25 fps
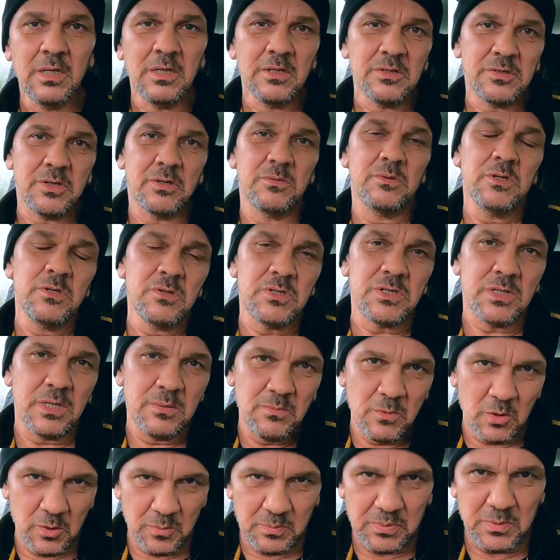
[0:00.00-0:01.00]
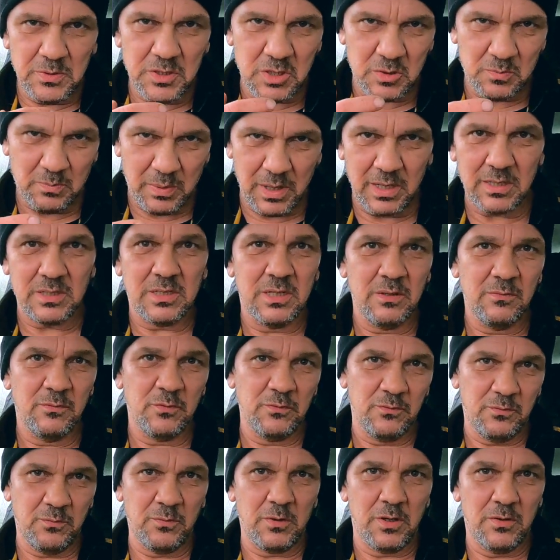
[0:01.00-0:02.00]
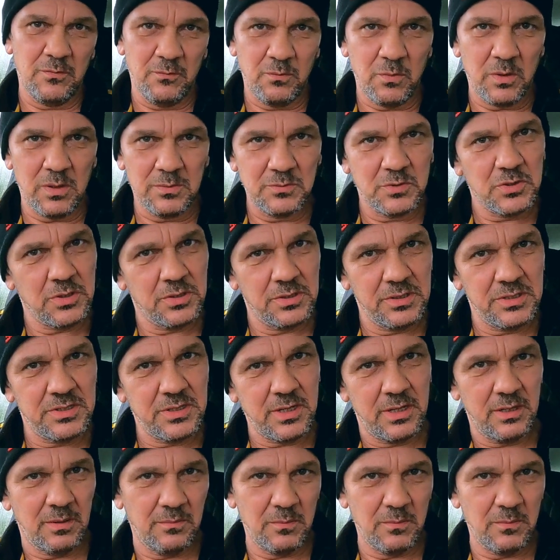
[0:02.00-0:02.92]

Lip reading: so you see my perspective of what I'm trying to say.